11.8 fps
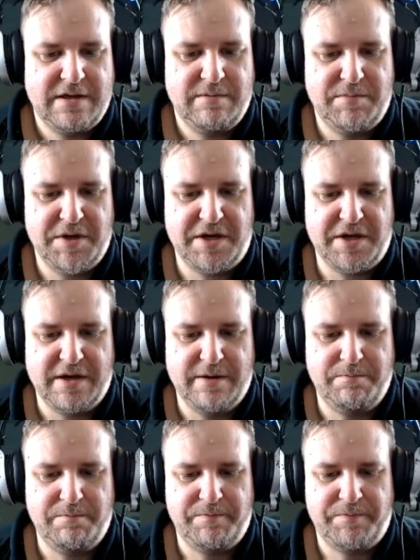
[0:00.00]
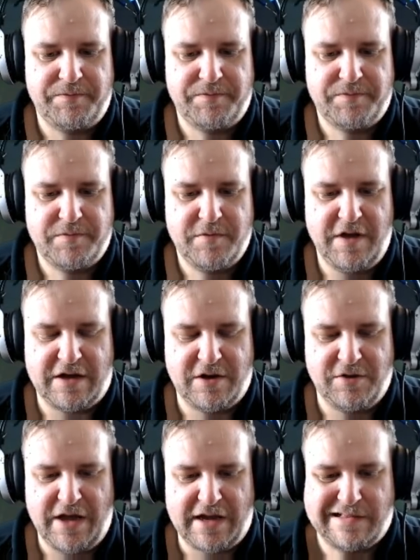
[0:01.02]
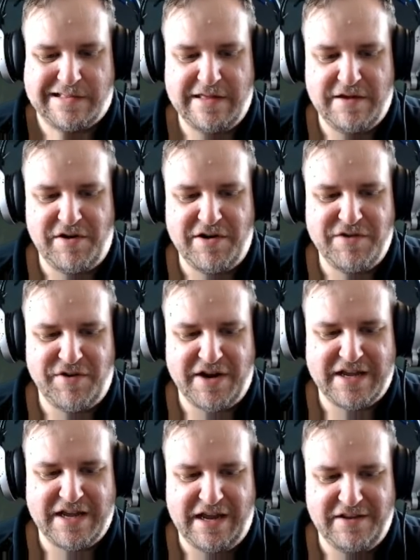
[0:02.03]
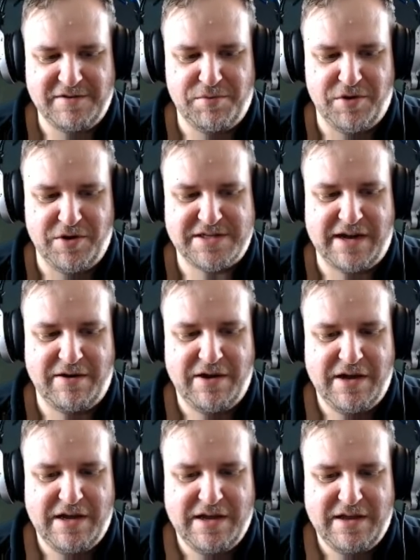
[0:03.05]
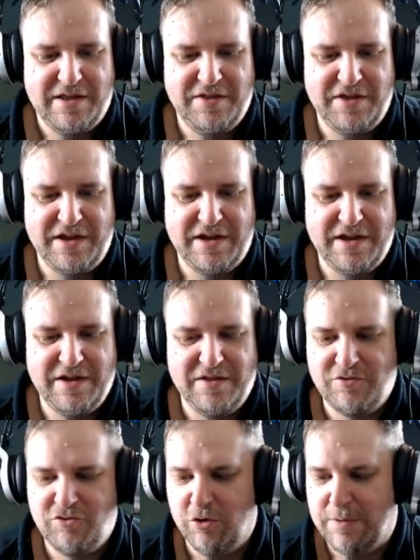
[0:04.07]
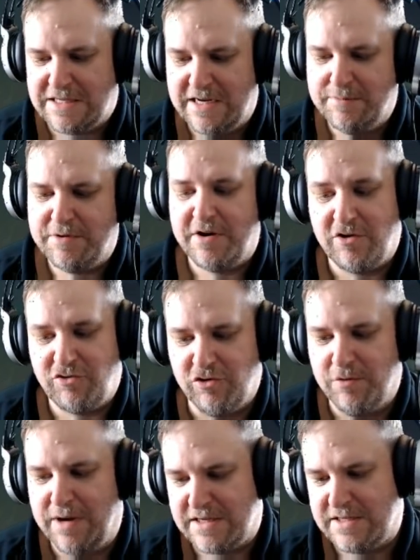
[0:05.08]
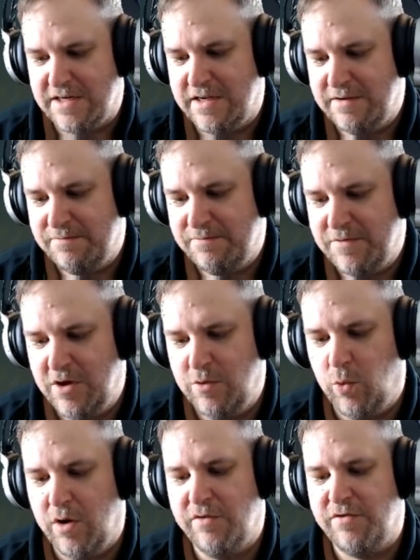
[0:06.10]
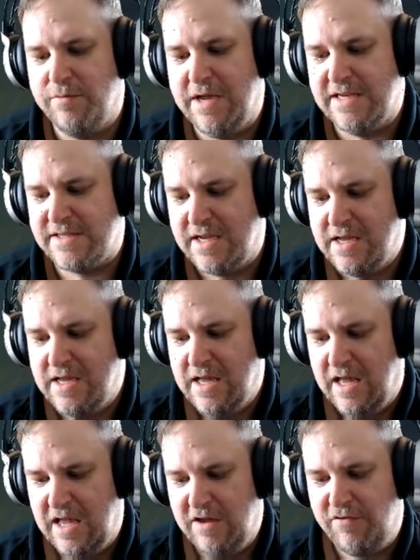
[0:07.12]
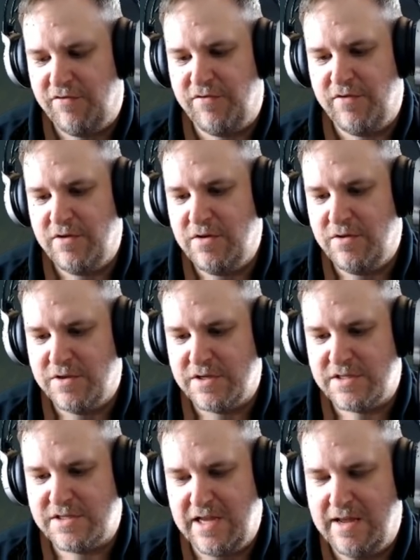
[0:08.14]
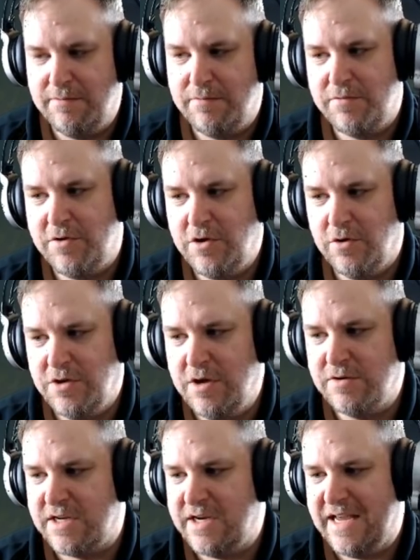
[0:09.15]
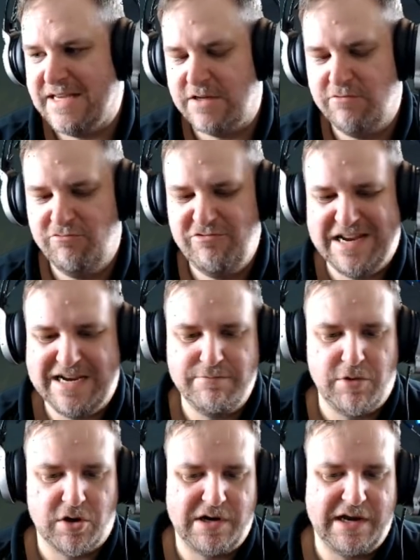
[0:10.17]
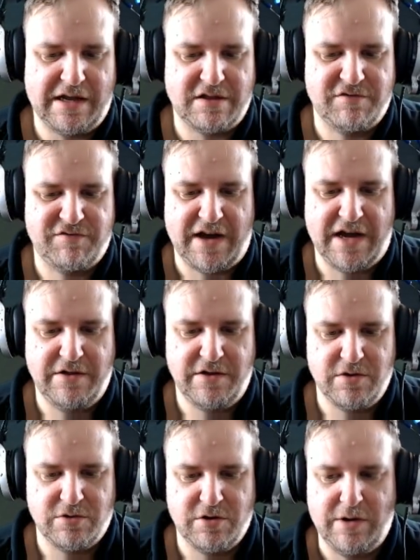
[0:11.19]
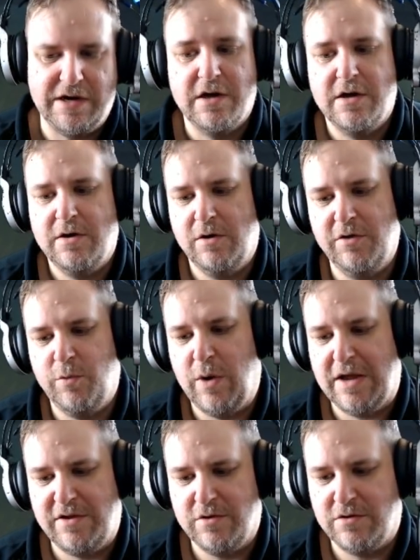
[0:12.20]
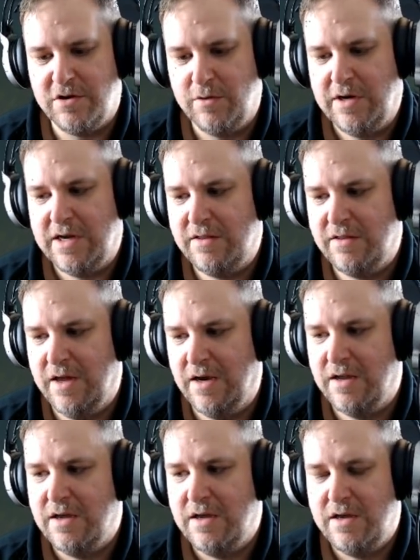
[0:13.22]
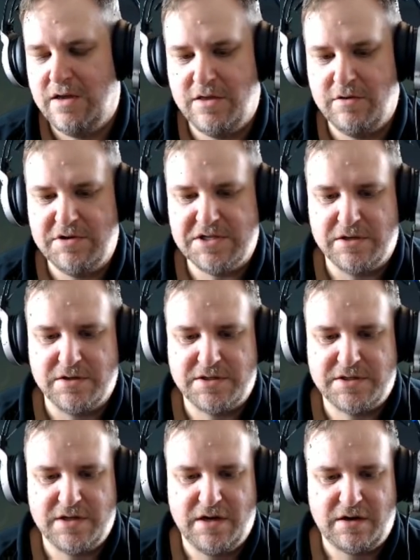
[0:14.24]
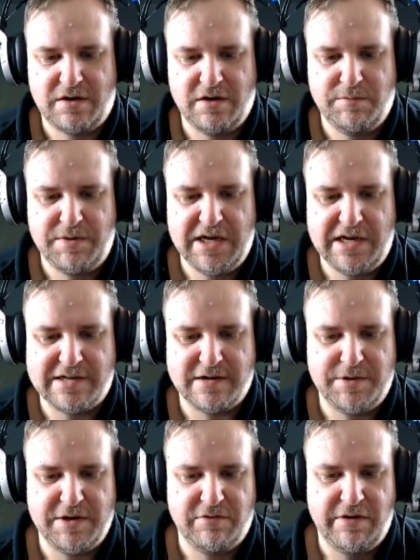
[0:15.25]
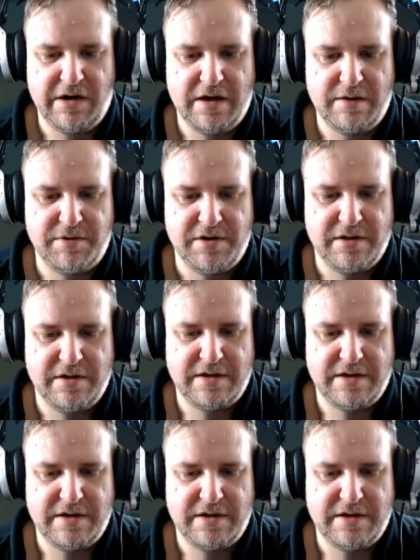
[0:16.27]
But they're very, very keen to point out the drawbacks in it. But there are drawbacks in it, and one of them is if the sim that you're using isn't really modelling the fight that you're doing or the way that you're doing it, then the results are going to be a little bit unreliable.